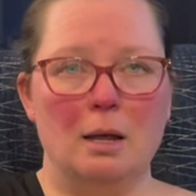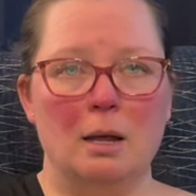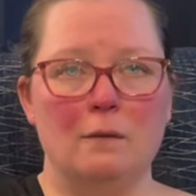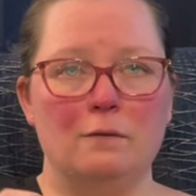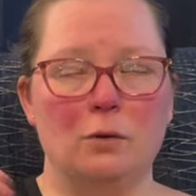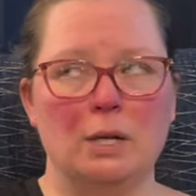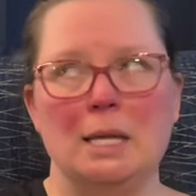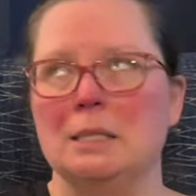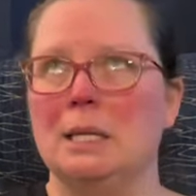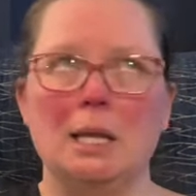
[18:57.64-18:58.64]
for
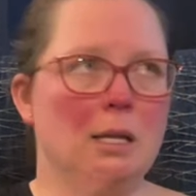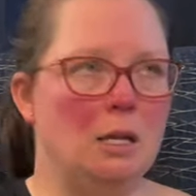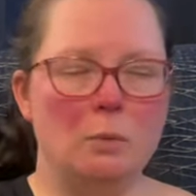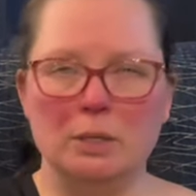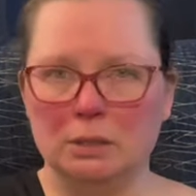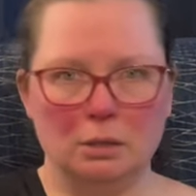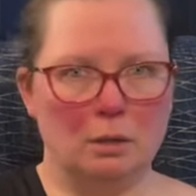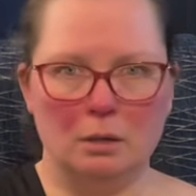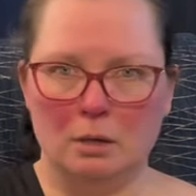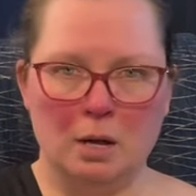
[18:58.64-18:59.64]
continuous
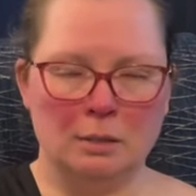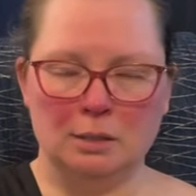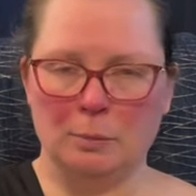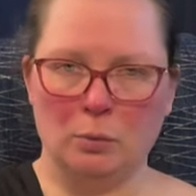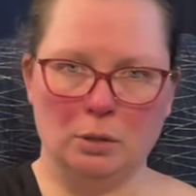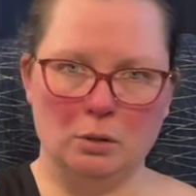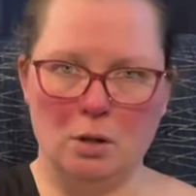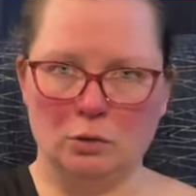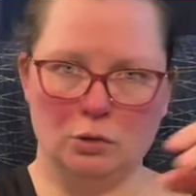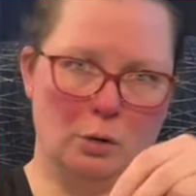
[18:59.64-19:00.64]
unsupported
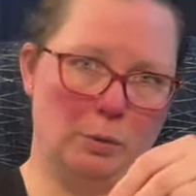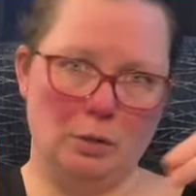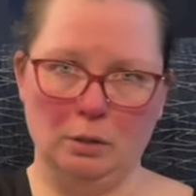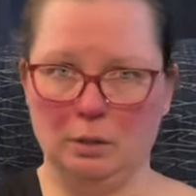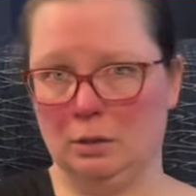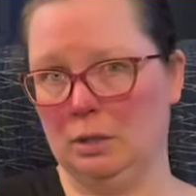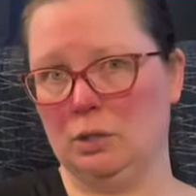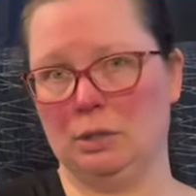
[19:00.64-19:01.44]
long draw, where you're literally just